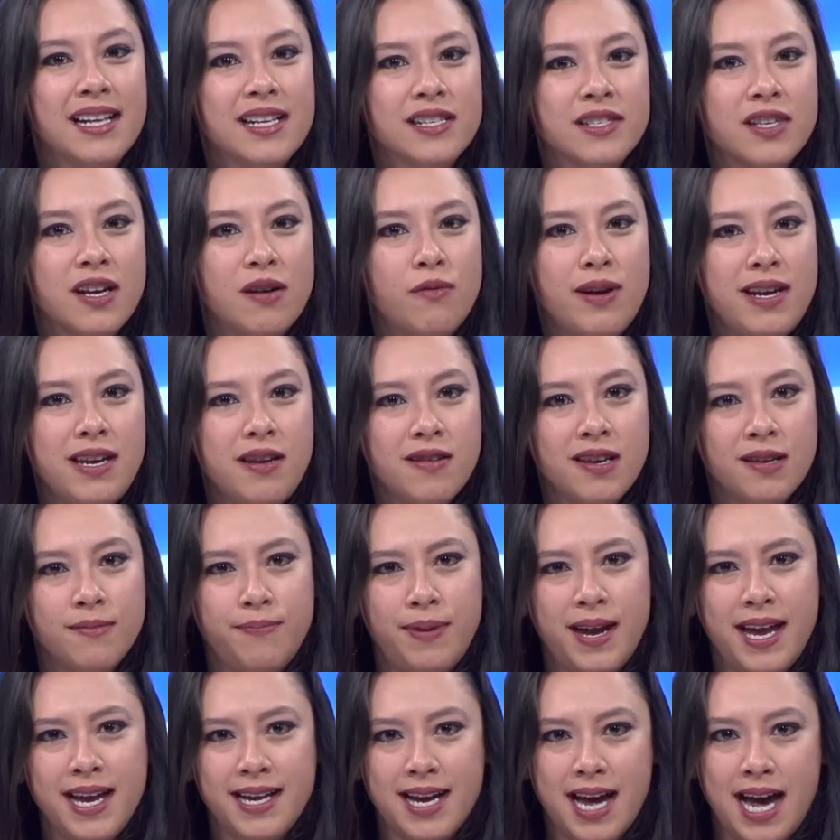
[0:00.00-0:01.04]
So, what you can
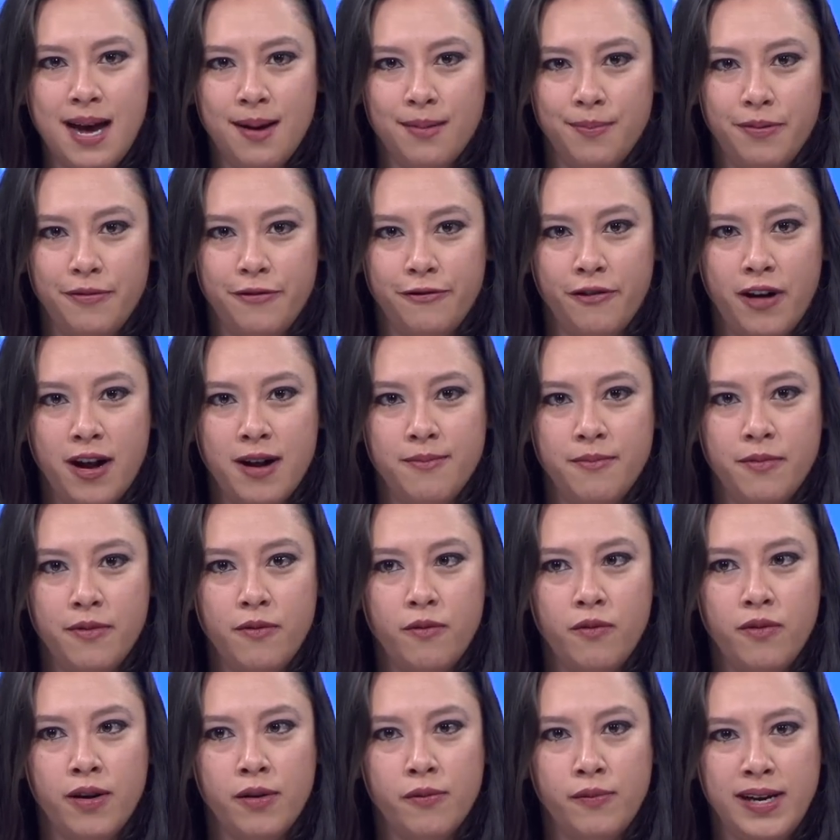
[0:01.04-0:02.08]
pick up from
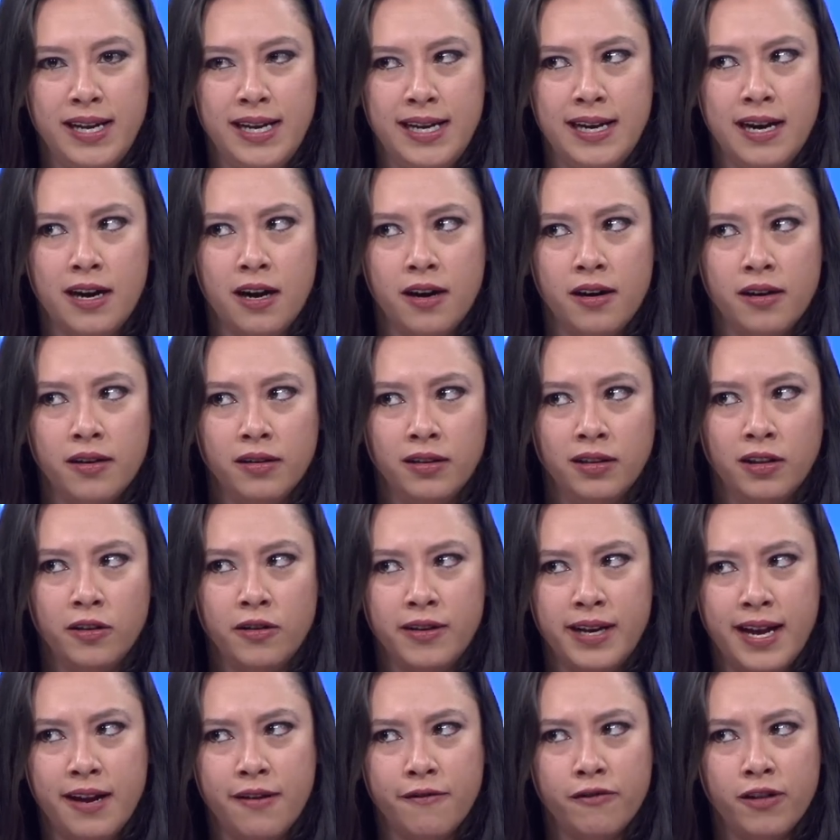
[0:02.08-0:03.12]
what we are
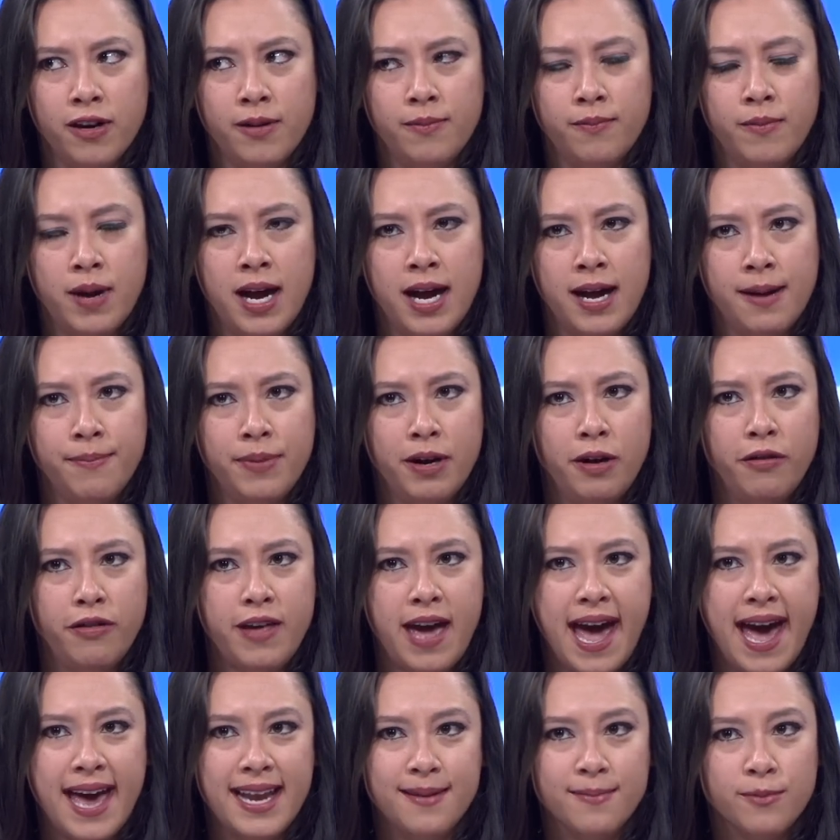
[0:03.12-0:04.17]
learning from uh, both
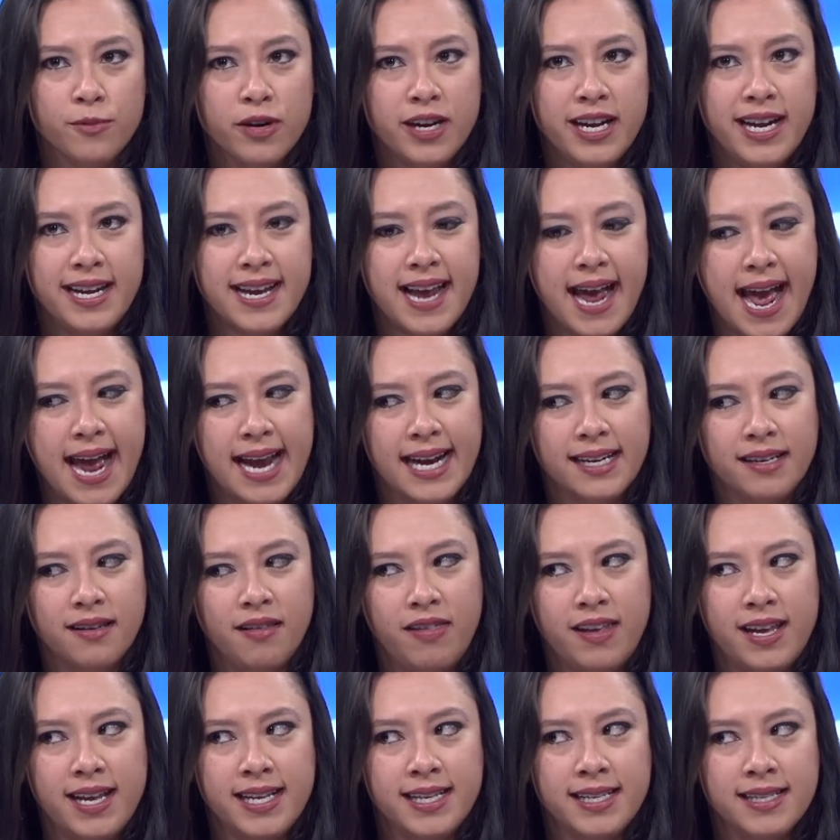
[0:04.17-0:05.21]
Adam Reed and
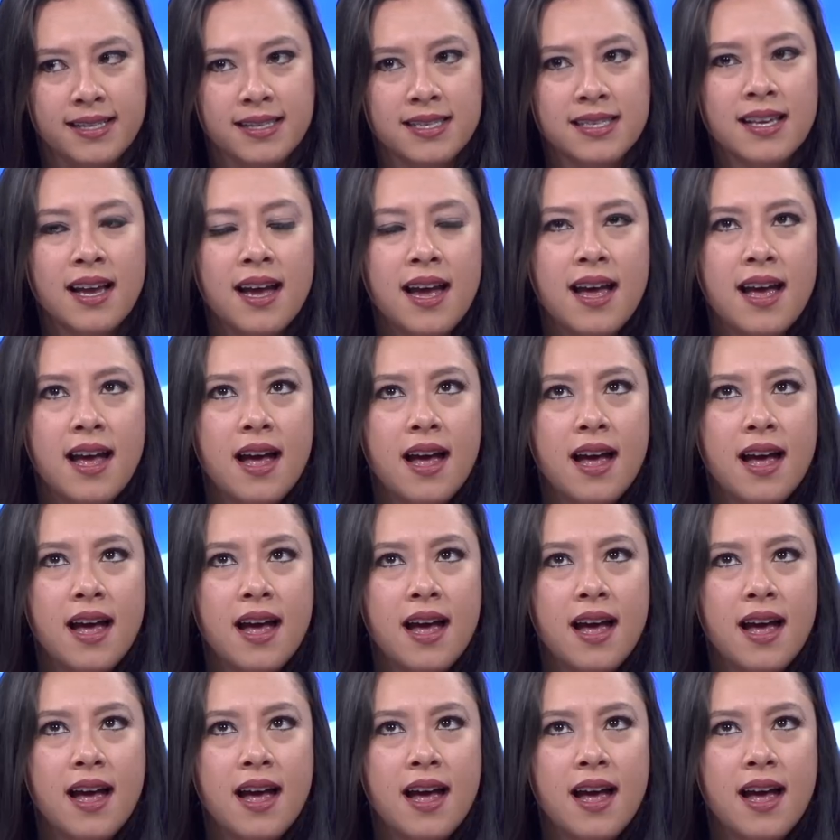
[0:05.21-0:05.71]
these